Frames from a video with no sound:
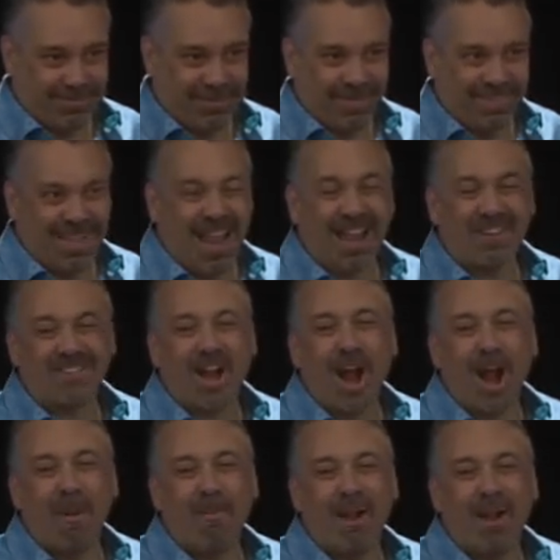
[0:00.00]
The
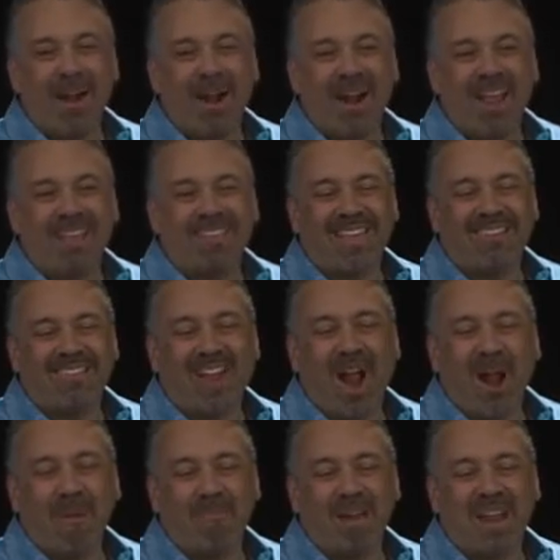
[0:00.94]
interpreter isn't
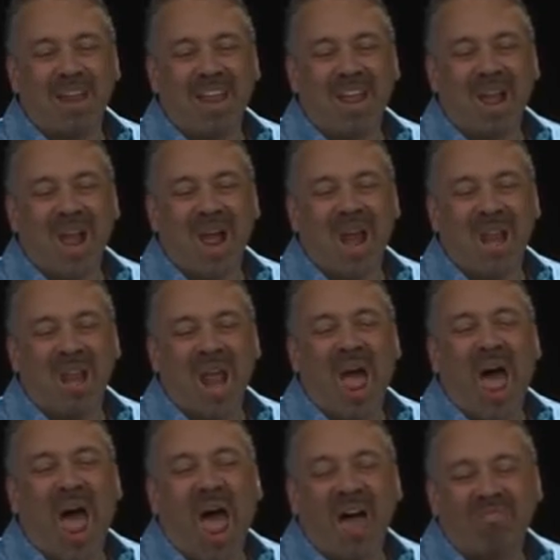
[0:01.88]
interpreting good
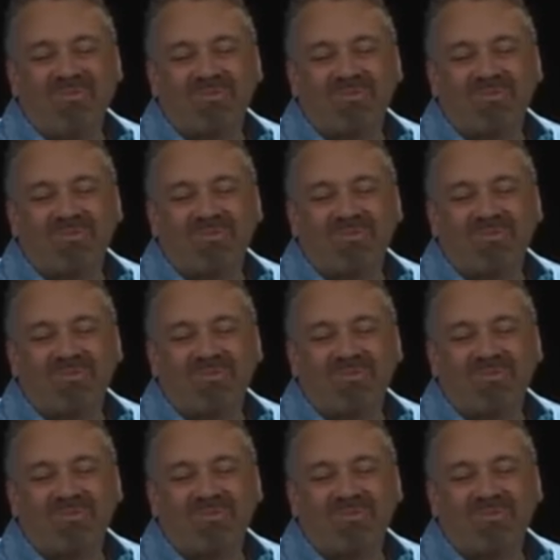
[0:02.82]
enough.